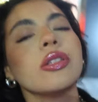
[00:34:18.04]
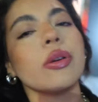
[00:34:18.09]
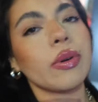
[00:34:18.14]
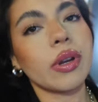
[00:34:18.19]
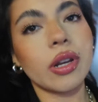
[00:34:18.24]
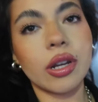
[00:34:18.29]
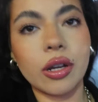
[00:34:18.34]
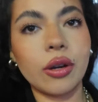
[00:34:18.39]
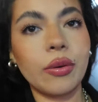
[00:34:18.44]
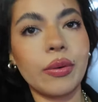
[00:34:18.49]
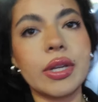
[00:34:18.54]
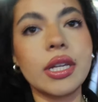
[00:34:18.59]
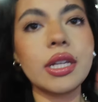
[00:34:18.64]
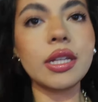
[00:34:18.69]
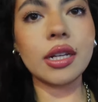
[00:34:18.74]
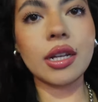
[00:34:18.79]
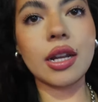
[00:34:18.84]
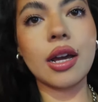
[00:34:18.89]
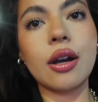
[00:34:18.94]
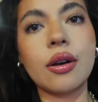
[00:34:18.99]
So we're gonna go
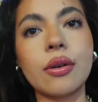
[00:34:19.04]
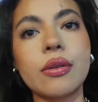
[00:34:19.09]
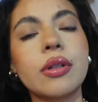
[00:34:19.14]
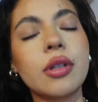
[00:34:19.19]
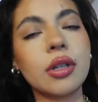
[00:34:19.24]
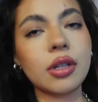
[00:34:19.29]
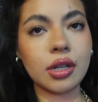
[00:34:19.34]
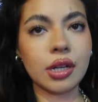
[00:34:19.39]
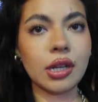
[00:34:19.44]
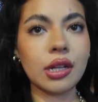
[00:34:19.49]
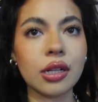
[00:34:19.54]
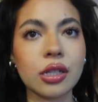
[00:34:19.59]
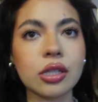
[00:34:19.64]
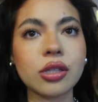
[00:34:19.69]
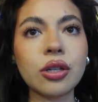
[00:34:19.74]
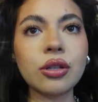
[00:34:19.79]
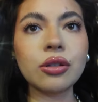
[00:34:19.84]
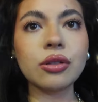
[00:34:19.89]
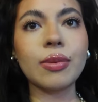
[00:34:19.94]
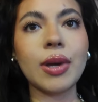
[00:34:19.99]
eat now, and
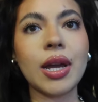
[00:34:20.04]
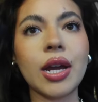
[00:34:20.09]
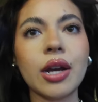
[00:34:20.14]
excuse my